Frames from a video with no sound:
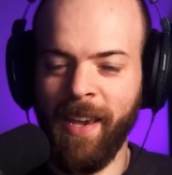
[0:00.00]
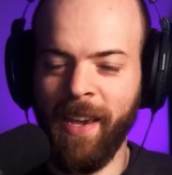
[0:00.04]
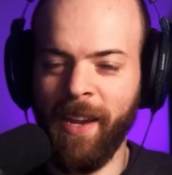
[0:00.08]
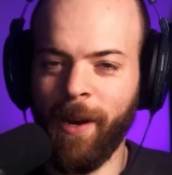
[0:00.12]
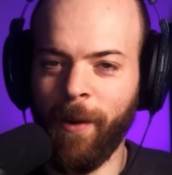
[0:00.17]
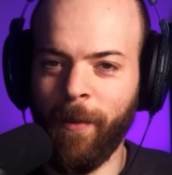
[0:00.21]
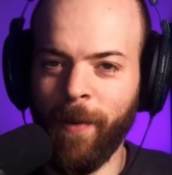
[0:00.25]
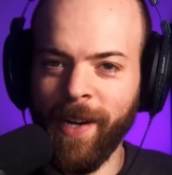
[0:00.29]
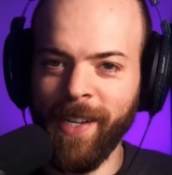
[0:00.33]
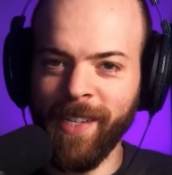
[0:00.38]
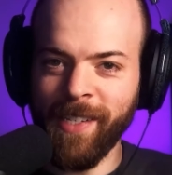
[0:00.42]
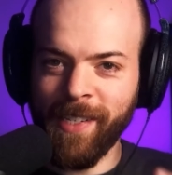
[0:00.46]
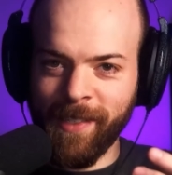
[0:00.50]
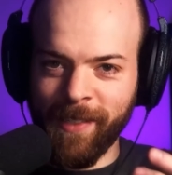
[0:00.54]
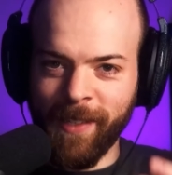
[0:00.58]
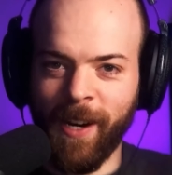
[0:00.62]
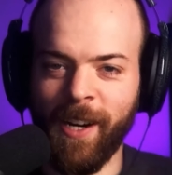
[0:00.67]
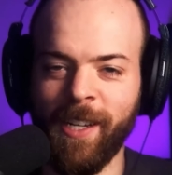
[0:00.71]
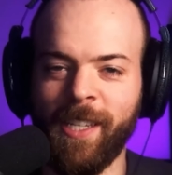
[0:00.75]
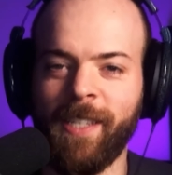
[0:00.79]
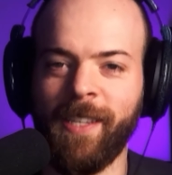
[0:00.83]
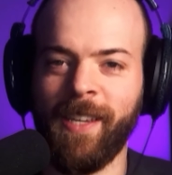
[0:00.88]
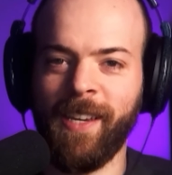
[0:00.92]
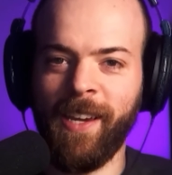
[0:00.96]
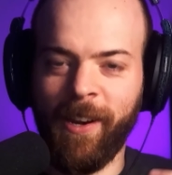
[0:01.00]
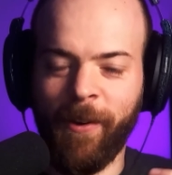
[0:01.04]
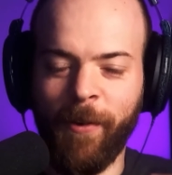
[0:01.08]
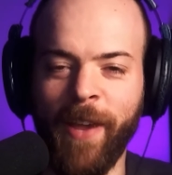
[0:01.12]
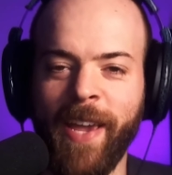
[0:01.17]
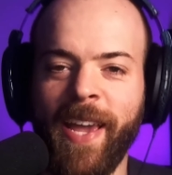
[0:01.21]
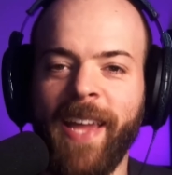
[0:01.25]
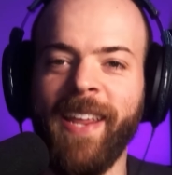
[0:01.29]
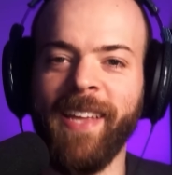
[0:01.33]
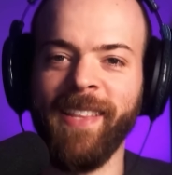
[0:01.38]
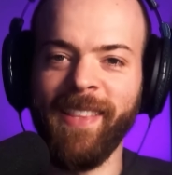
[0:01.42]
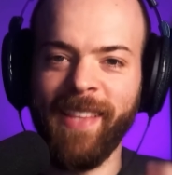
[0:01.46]
It already starts
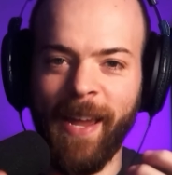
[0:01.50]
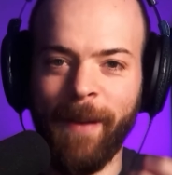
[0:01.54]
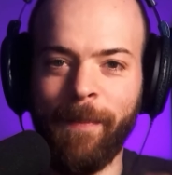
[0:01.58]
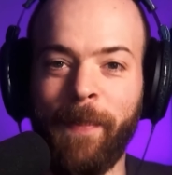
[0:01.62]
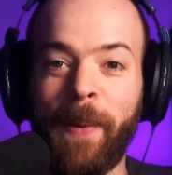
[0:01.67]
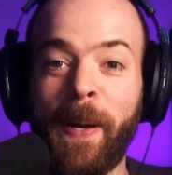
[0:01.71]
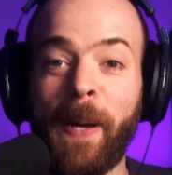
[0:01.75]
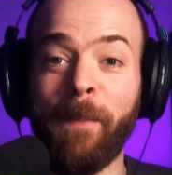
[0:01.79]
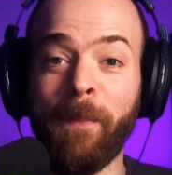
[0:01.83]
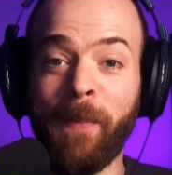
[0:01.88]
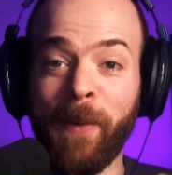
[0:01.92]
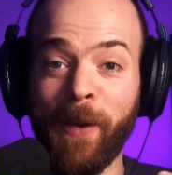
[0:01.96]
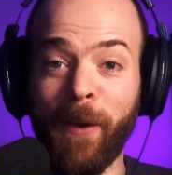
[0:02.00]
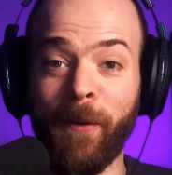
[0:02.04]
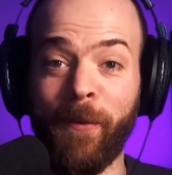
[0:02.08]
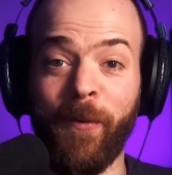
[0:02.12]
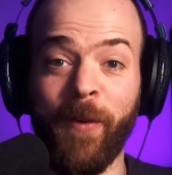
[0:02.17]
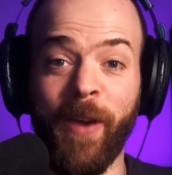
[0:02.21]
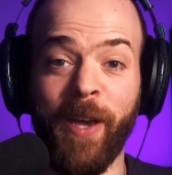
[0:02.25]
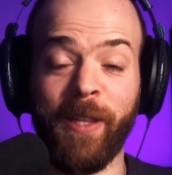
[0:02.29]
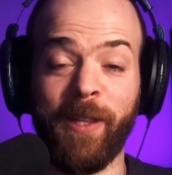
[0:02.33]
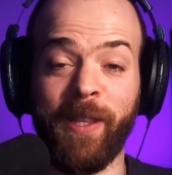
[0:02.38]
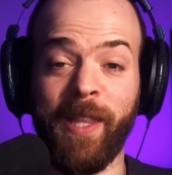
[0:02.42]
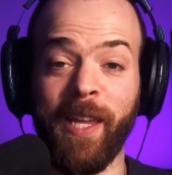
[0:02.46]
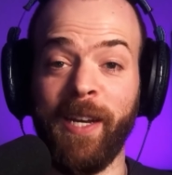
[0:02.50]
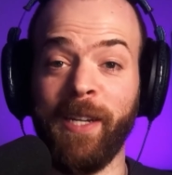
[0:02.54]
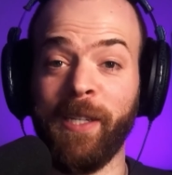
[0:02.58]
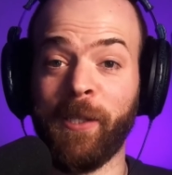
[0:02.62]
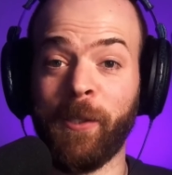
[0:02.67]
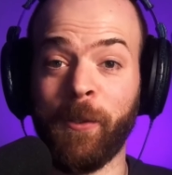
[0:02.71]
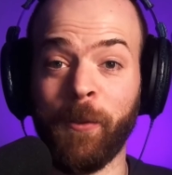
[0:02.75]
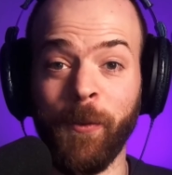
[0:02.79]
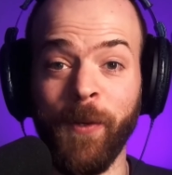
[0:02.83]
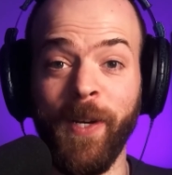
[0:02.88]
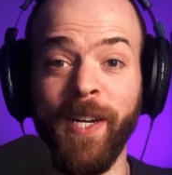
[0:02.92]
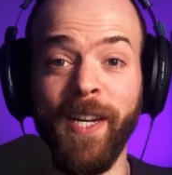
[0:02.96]
creating that pumping effect that
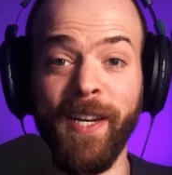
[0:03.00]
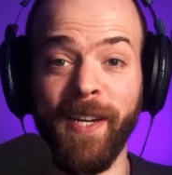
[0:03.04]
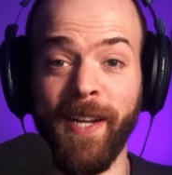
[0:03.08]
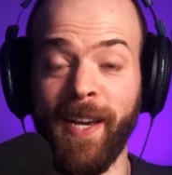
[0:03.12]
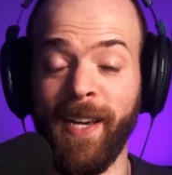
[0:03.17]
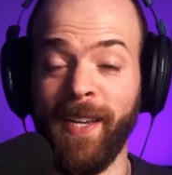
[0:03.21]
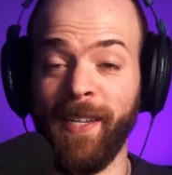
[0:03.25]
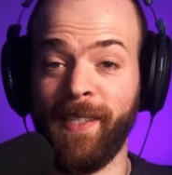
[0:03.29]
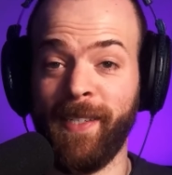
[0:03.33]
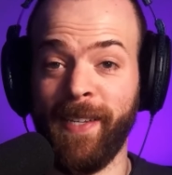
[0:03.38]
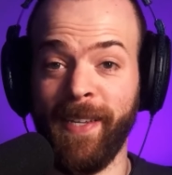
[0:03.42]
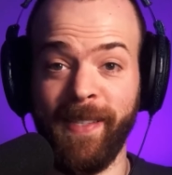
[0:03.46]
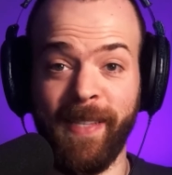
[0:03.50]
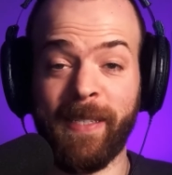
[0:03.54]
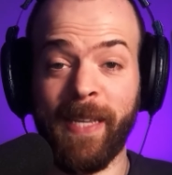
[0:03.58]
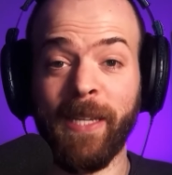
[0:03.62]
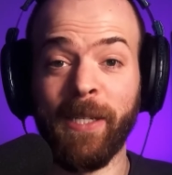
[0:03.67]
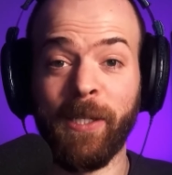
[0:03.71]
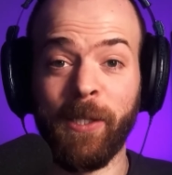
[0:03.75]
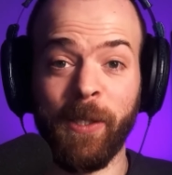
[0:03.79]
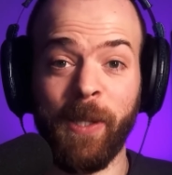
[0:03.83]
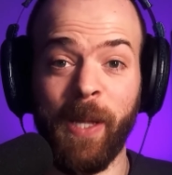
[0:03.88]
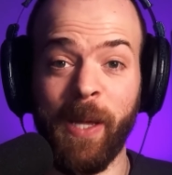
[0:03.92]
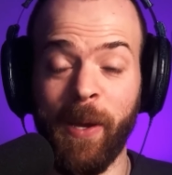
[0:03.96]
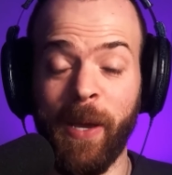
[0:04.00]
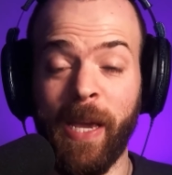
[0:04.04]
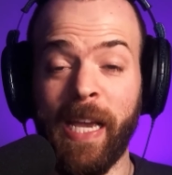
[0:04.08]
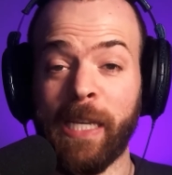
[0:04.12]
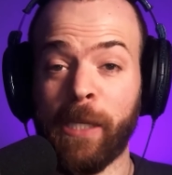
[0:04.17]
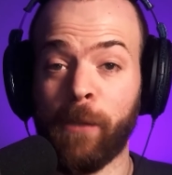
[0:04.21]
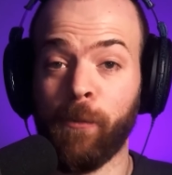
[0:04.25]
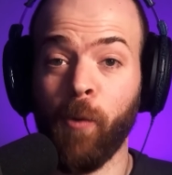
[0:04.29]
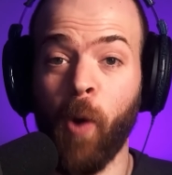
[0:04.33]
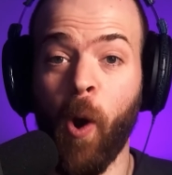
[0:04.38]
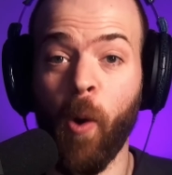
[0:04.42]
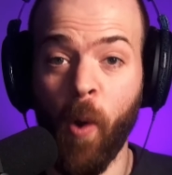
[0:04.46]
is really nice and essentially
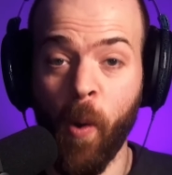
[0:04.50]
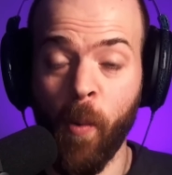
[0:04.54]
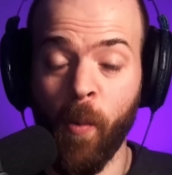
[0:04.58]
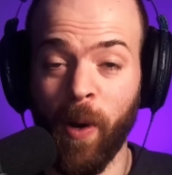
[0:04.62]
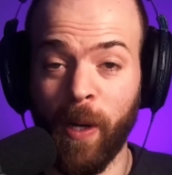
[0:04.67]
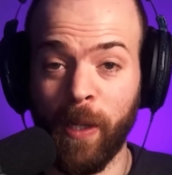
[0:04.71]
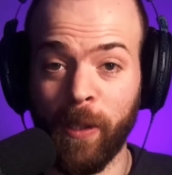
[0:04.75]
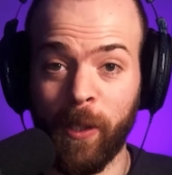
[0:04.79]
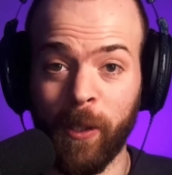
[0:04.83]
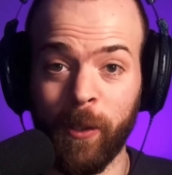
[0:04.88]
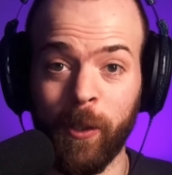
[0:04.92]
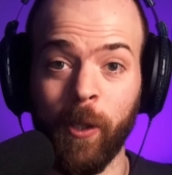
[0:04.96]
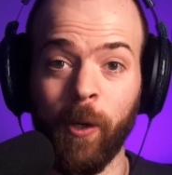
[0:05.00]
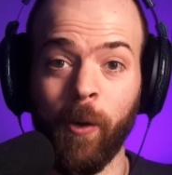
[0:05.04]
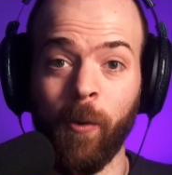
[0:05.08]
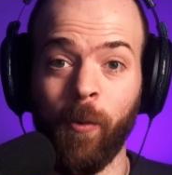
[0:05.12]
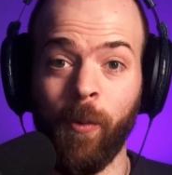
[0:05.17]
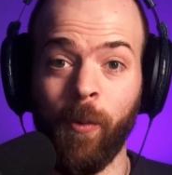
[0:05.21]
is what we want to do